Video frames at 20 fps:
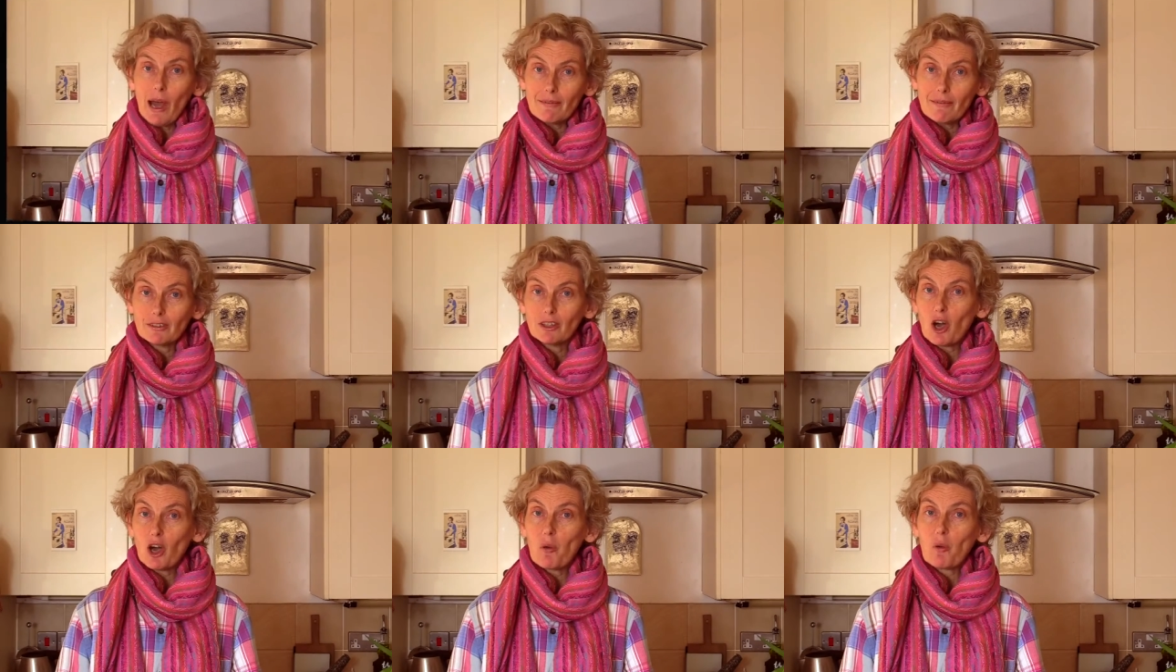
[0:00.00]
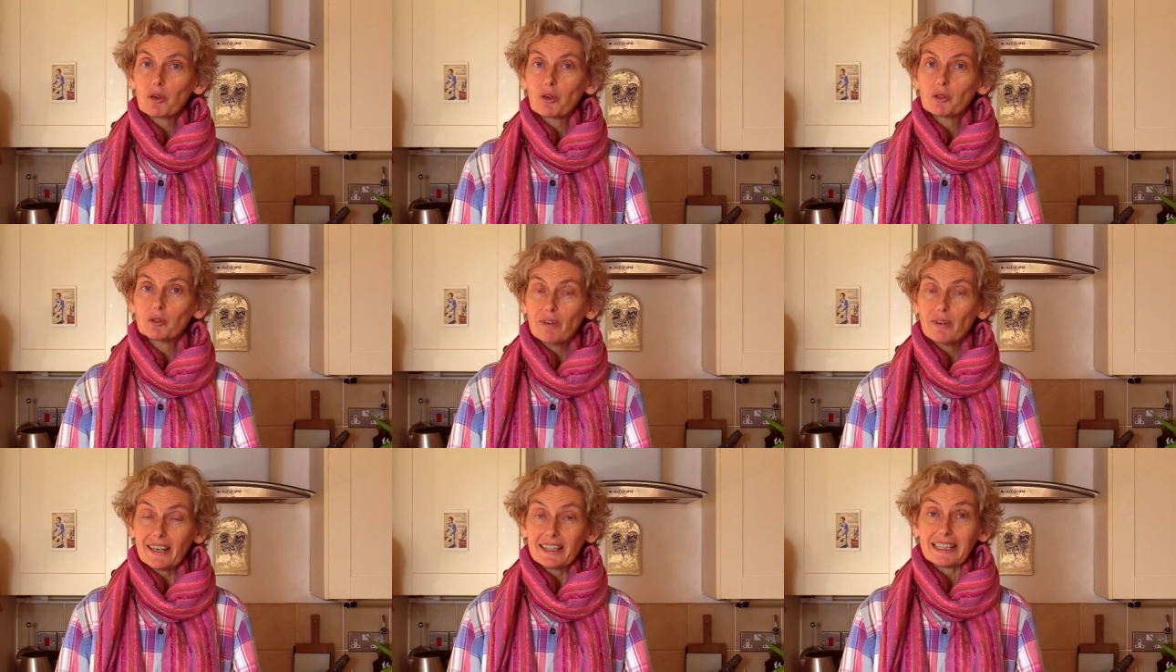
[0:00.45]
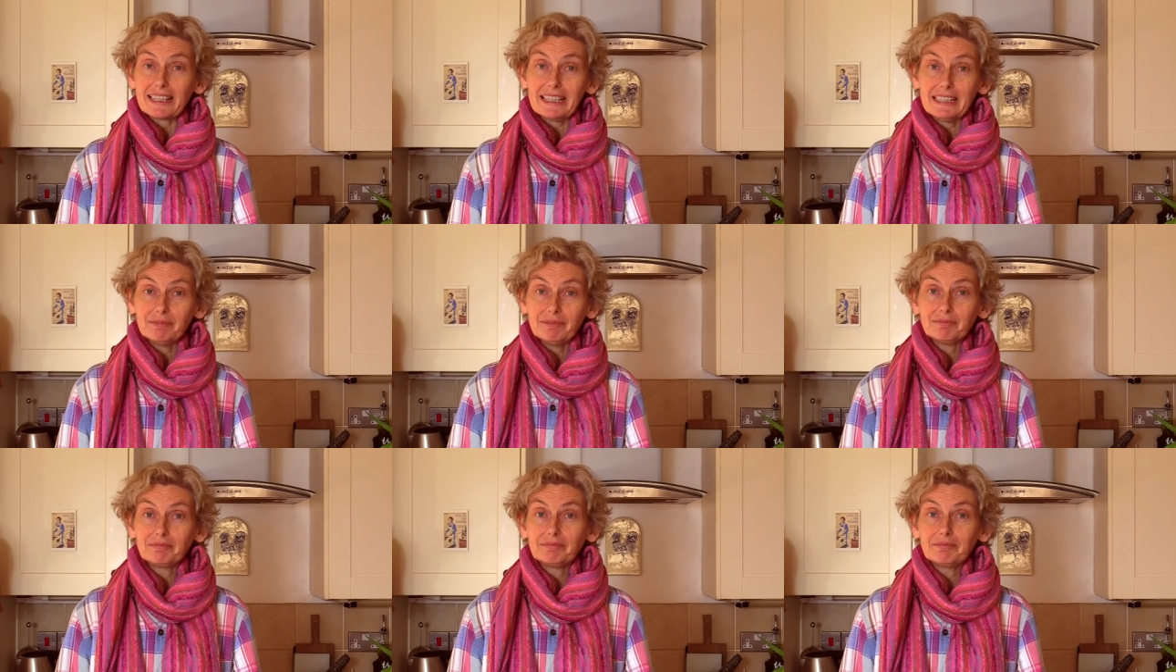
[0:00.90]
haven't got one
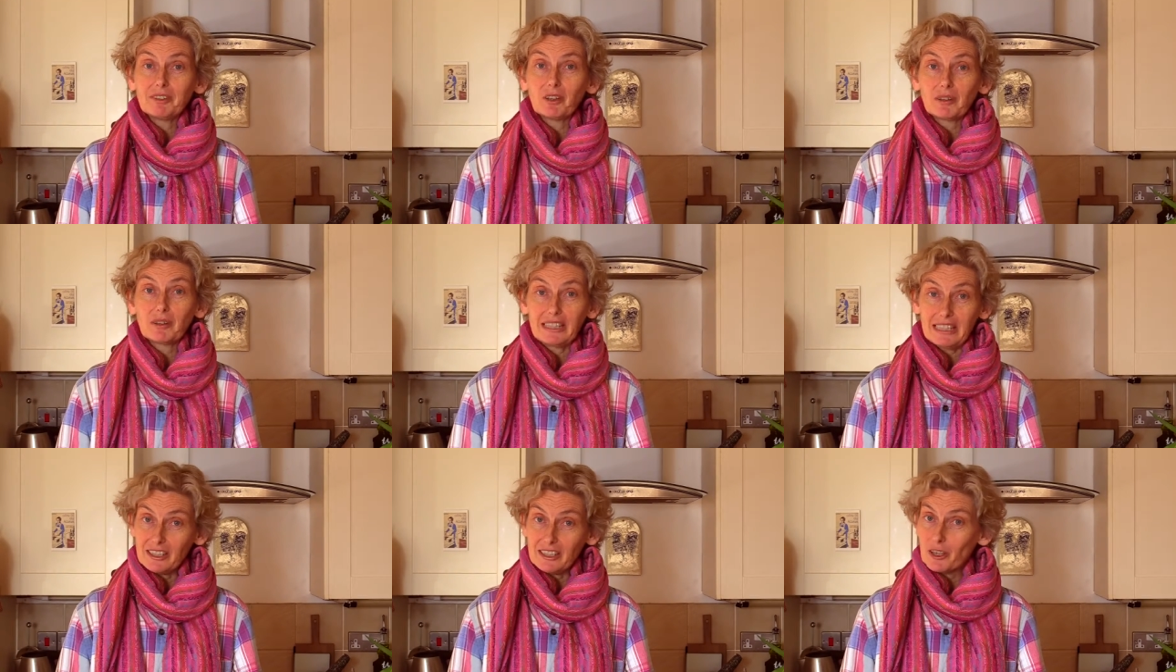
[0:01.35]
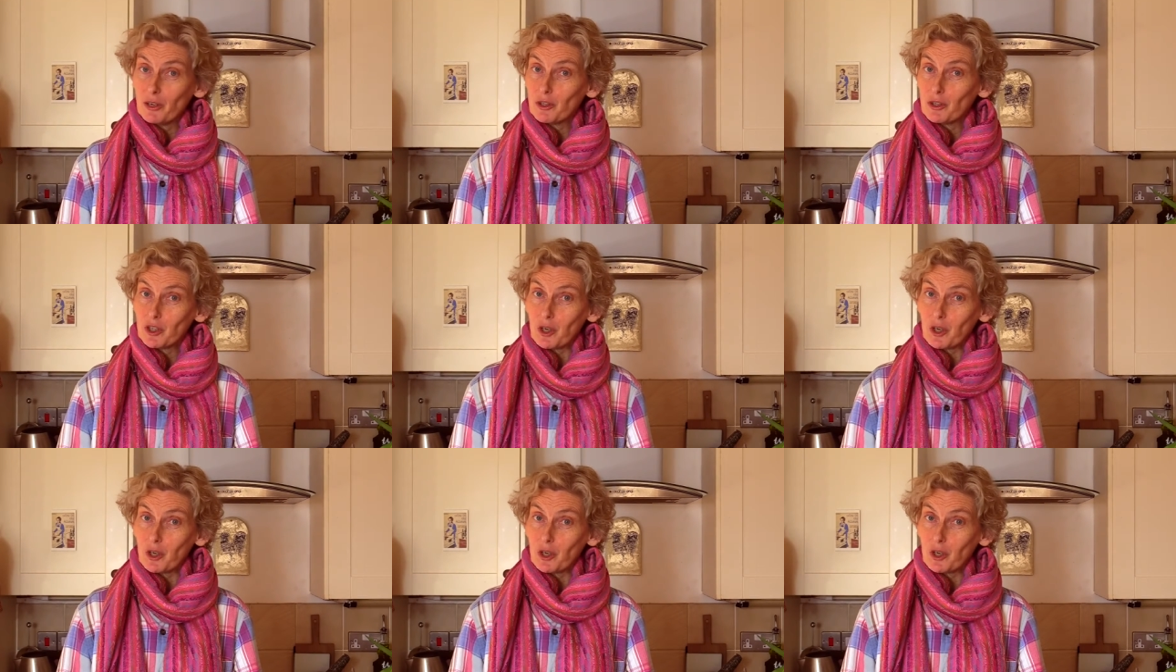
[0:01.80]
already, you'll need to go